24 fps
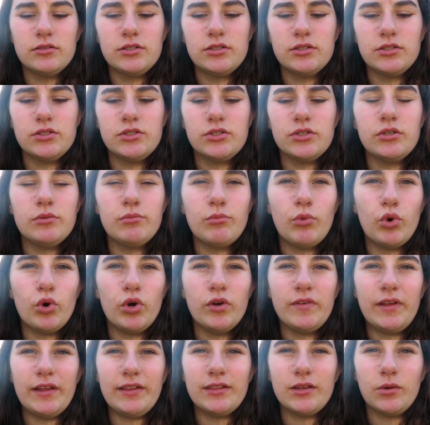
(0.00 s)
to do
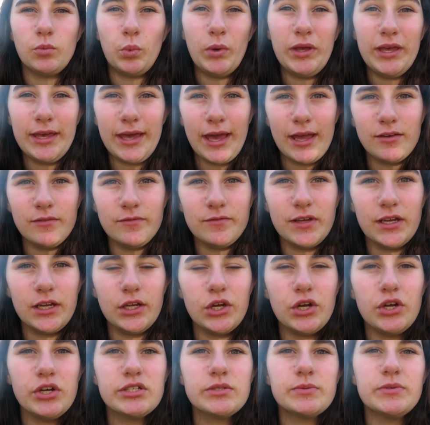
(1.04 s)
more like the weekend
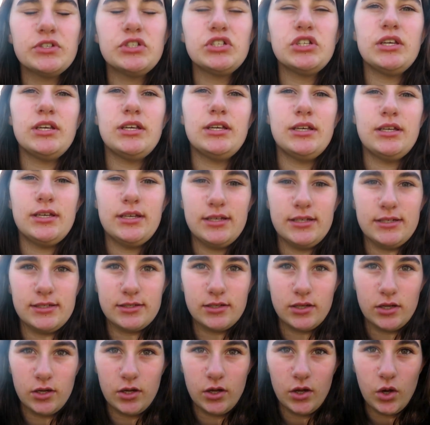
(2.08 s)
videos, which
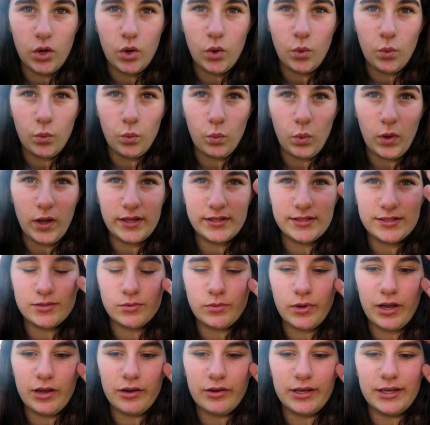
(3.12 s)
is ones
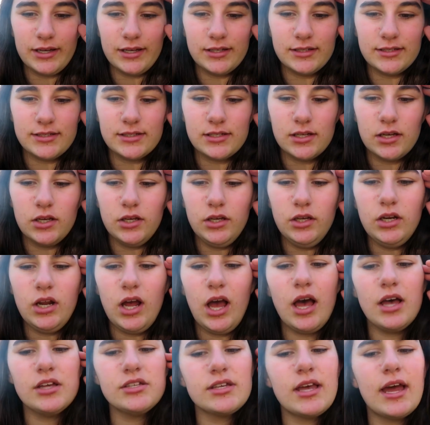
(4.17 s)
where it's, you know,
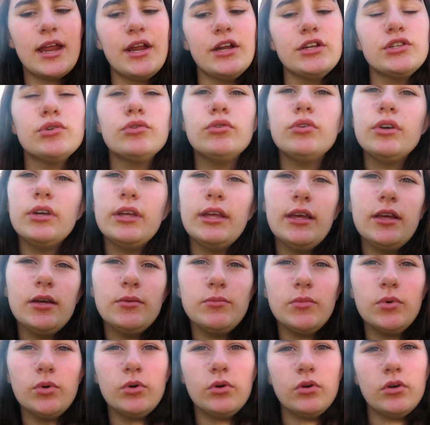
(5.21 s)
us kind of
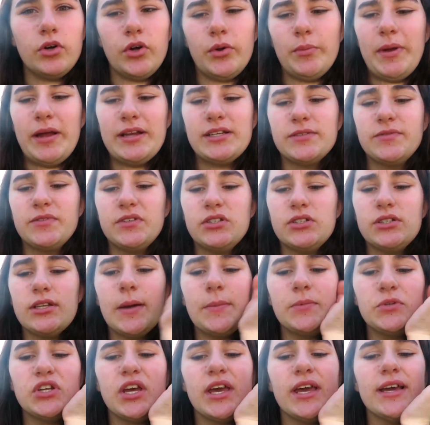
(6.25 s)
talking more about different
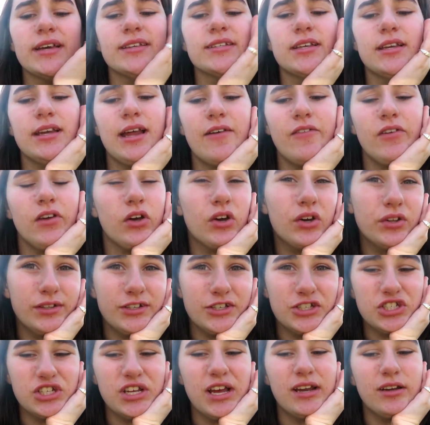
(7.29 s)
subjects and having it on
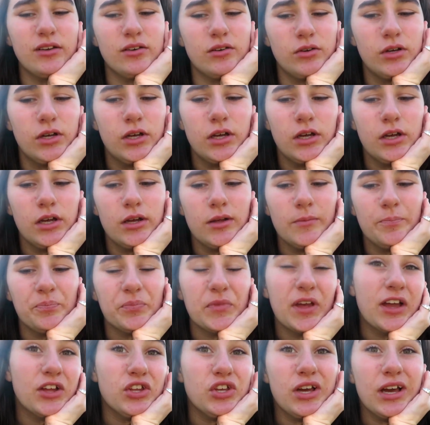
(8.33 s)
this channel,
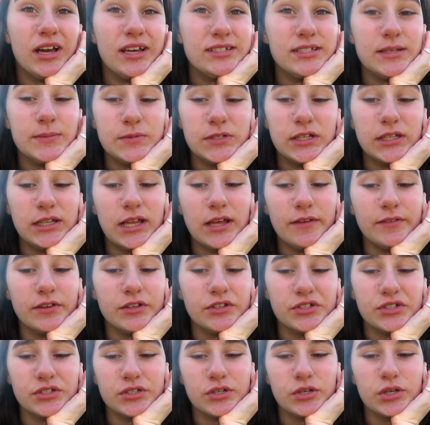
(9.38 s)
and you guys seem to love
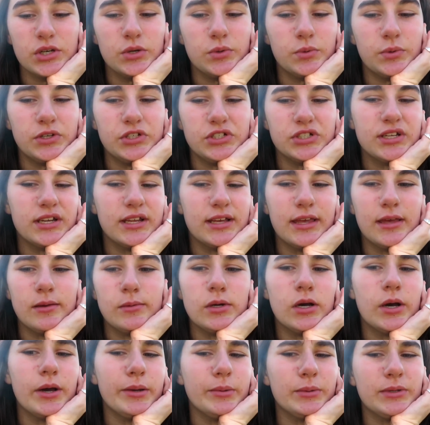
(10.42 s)
it, so we're just going to keep
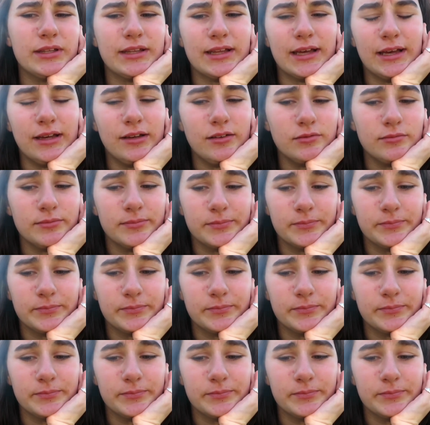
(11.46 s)
going with that.